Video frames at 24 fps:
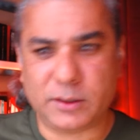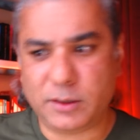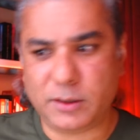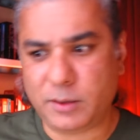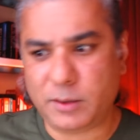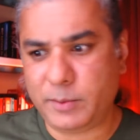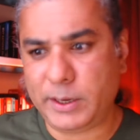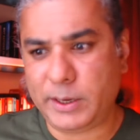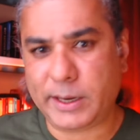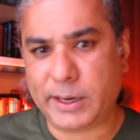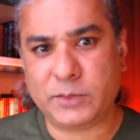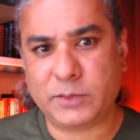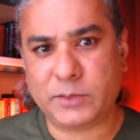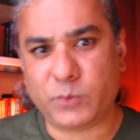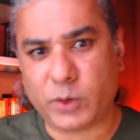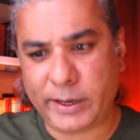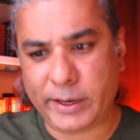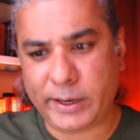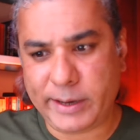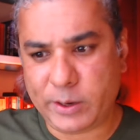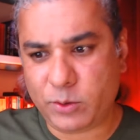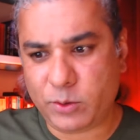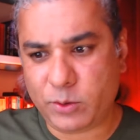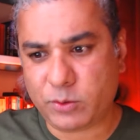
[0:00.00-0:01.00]
The Americans want
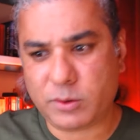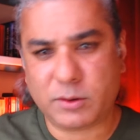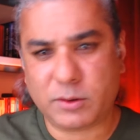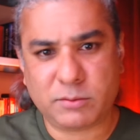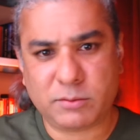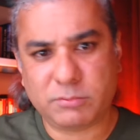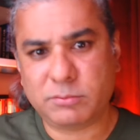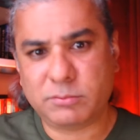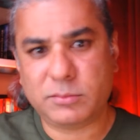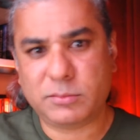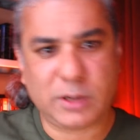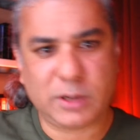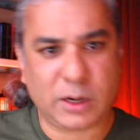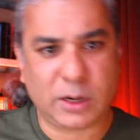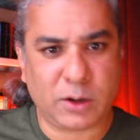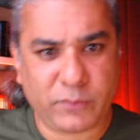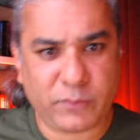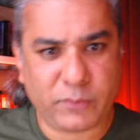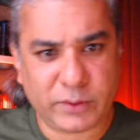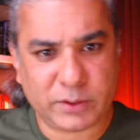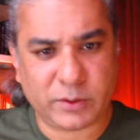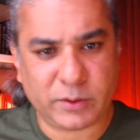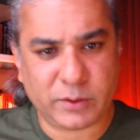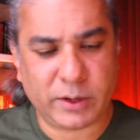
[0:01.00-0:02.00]
India to cut
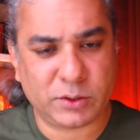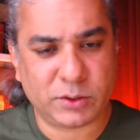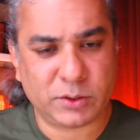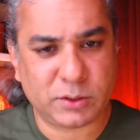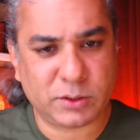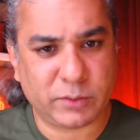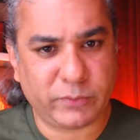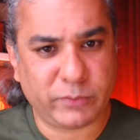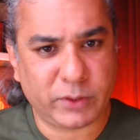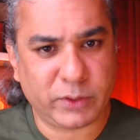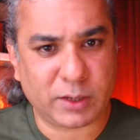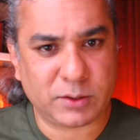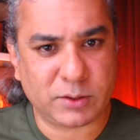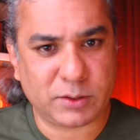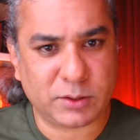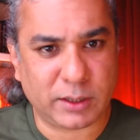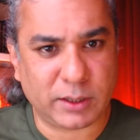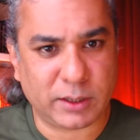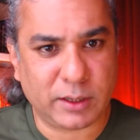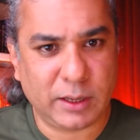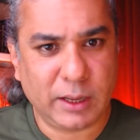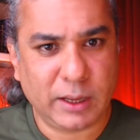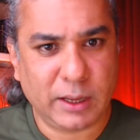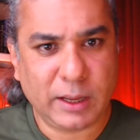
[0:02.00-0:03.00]
off its relationship with Russia